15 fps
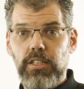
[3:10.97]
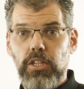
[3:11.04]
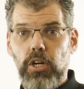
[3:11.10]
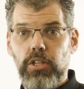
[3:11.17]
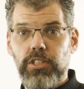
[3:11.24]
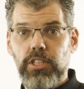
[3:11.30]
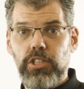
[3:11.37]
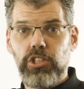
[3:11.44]

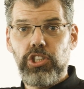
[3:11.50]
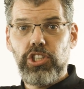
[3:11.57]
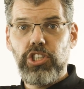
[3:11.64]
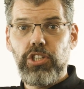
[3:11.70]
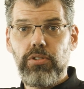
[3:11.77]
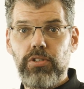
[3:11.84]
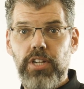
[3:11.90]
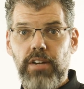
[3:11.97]
causing
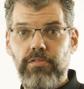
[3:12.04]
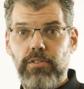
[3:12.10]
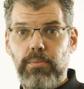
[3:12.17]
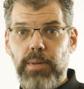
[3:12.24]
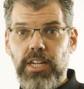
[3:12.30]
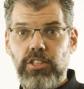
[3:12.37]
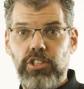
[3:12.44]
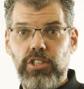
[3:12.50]
shear
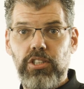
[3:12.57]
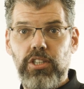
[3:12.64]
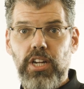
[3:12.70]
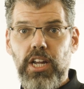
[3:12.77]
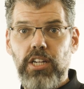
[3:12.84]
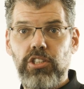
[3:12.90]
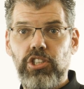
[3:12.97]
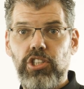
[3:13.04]
deformation
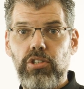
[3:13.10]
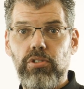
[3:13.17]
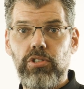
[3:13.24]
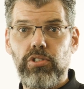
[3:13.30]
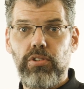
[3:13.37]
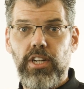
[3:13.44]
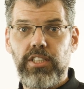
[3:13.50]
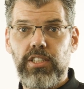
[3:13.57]
and shear
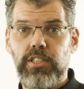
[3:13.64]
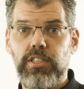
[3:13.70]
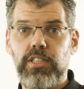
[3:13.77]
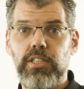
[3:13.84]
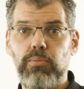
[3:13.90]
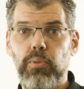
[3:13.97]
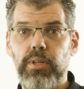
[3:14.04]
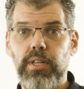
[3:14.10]
stresses
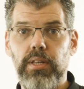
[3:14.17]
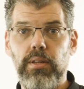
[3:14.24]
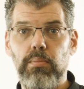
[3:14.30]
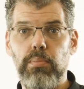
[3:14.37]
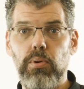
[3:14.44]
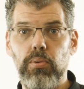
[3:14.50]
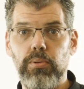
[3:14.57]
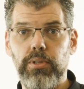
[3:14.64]
within the
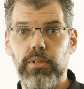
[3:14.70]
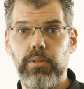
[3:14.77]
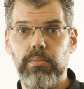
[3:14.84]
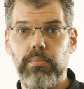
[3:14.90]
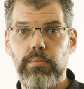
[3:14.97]
bolt.